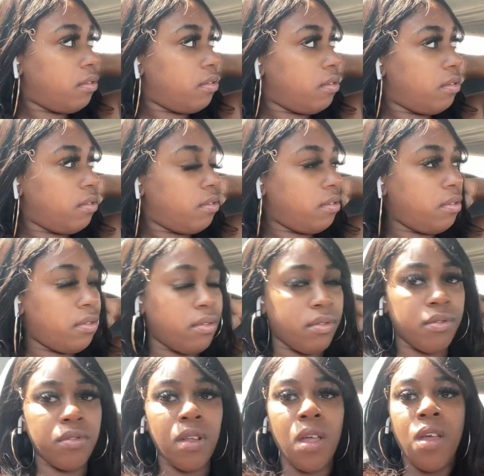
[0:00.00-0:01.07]
nigga.
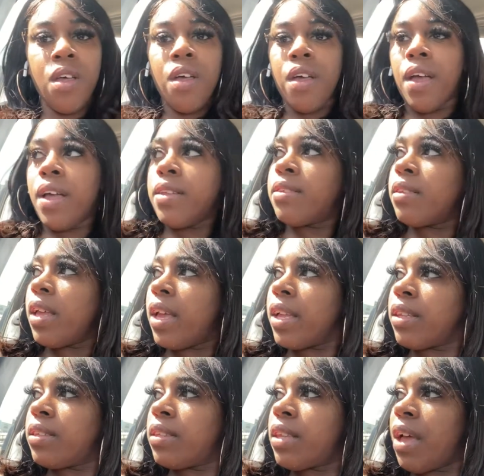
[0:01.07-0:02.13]
It's like
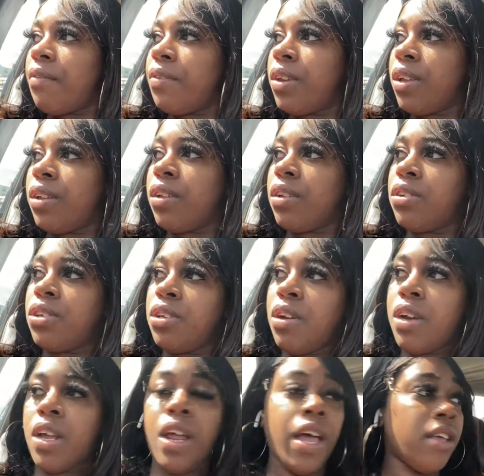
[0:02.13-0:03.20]
seventy. She don't
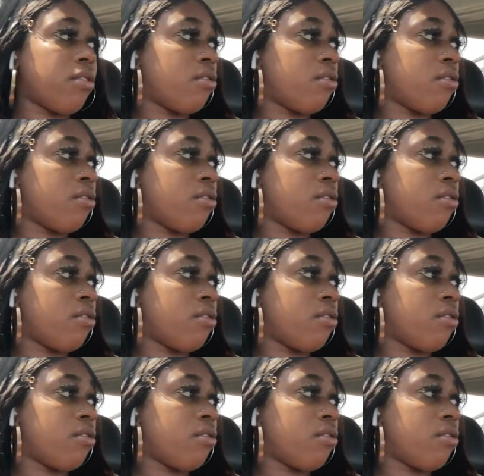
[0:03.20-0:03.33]
gotta ask